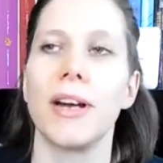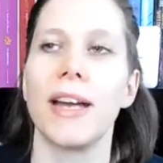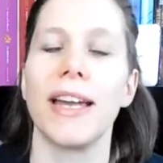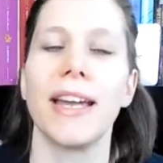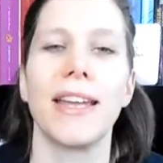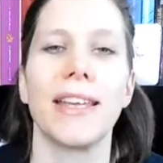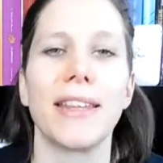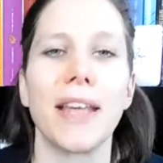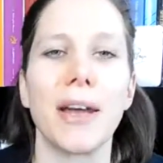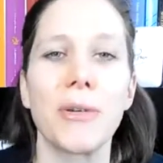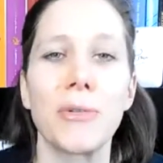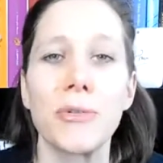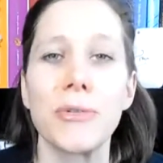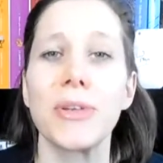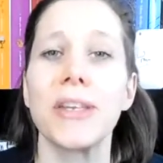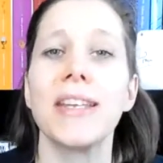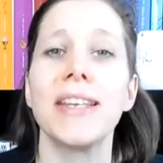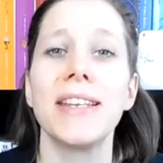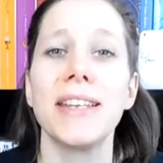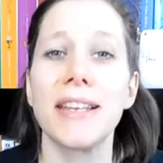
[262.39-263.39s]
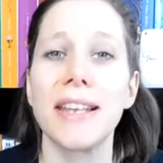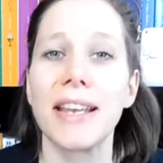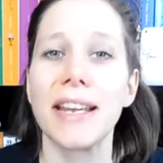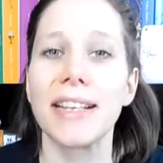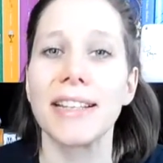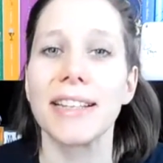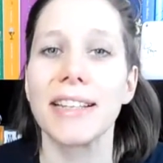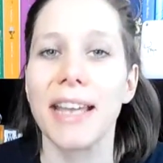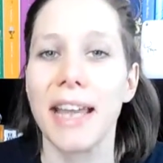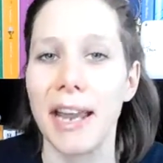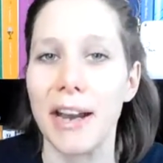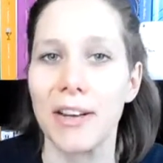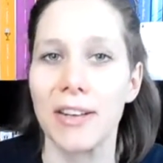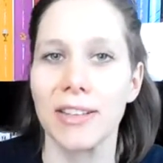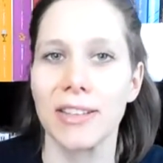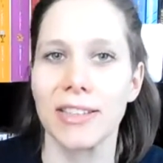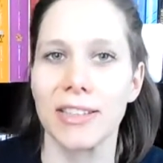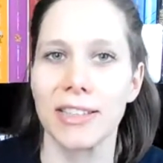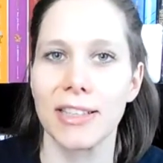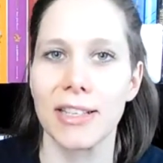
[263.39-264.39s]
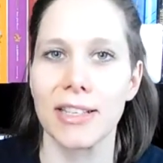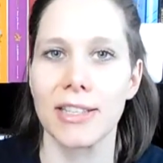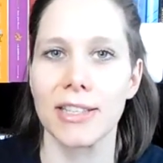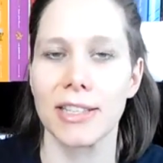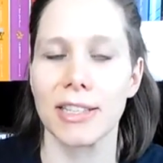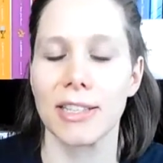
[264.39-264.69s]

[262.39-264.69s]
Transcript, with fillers: and I really like the characters,